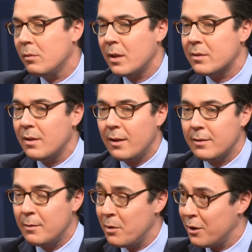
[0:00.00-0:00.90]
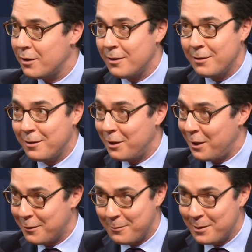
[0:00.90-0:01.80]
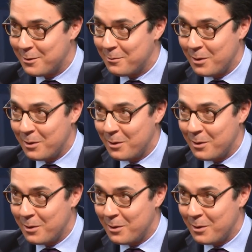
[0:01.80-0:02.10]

that's not the American electorate,